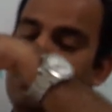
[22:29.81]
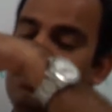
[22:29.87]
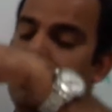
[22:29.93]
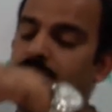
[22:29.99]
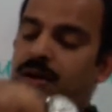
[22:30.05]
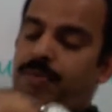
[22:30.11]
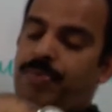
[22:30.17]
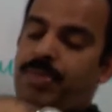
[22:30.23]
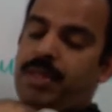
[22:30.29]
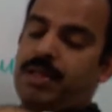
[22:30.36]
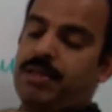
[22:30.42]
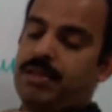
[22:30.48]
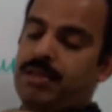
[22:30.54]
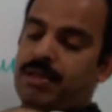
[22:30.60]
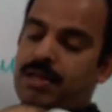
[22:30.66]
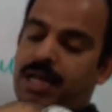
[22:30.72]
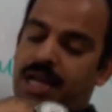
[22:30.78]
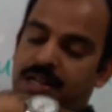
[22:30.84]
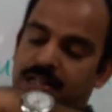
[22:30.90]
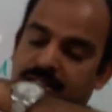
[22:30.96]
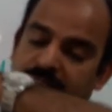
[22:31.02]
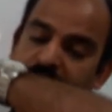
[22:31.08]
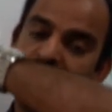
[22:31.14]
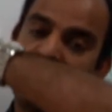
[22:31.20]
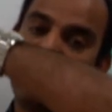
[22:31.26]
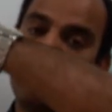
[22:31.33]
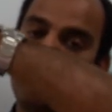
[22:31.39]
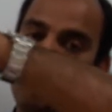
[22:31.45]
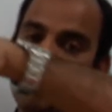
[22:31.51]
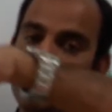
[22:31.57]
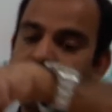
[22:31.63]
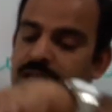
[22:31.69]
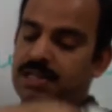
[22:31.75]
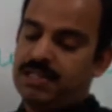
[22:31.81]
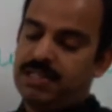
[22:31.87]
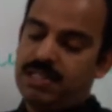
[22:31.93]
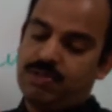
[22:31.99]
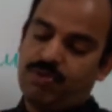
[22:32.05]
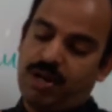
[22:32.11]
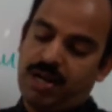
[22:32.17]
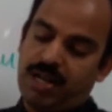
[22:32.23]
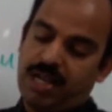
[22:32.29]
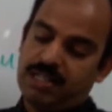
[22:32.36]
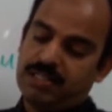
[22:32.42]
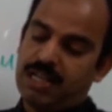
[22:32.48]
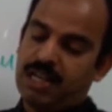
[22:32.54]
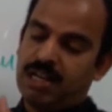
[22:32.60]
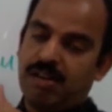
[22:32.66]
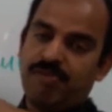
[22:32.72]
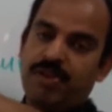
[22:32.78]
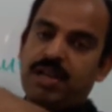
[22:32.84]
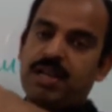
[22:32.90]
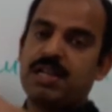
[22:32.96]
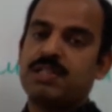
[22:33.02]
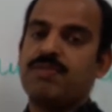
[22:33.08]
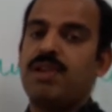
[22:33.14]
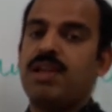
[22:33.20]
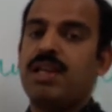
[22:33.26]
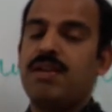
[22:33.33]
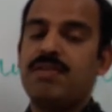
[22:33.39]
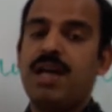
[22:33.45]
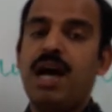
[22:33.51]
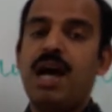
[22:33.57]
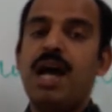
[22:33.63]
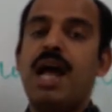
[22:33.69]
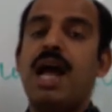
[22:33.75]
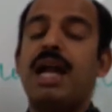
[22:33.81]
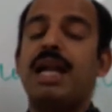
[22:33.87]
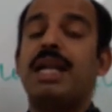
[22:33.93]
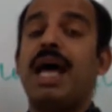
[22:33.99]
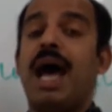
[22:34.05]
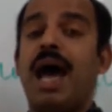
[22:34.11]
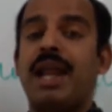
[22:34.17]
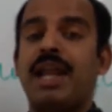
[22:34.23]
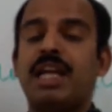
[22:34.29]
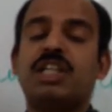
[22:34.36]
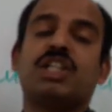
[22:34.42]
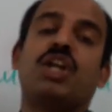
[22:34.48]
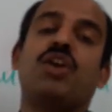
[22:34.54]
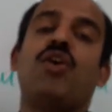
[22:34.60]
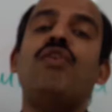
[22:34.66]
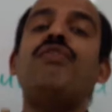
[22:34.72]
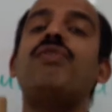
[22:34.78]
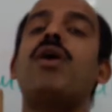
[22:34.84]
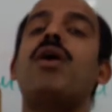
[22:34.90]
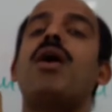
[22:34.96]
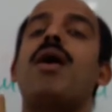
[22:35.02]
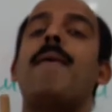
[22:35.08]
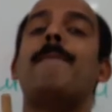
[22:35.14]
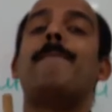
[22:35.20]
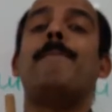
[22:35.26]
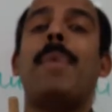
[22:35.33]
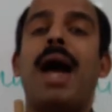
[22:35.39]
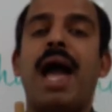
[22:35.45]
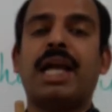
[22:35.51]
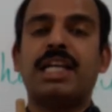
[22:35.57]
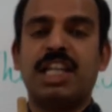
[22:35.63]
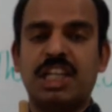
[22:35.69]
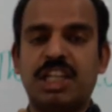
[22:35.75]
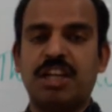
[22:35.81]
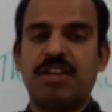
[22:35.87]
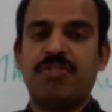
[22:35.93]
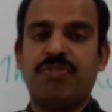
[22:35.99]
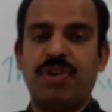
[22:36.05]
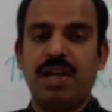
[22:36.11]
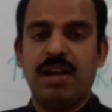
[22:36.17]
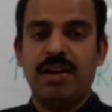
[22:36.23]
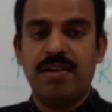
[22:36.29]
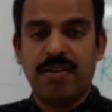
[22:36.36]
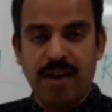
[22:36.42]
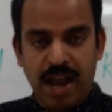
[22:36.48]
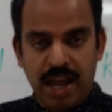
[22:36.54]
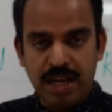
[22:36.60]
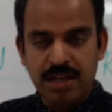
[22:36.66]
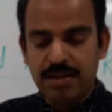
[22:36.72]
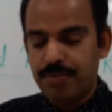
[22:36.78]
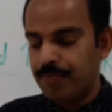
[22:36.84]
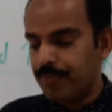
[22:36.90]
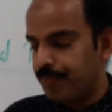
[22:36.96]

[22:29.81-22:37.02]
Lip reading: The encircling fingers, this one, encircling fingers will give the direction of magnetic field, right?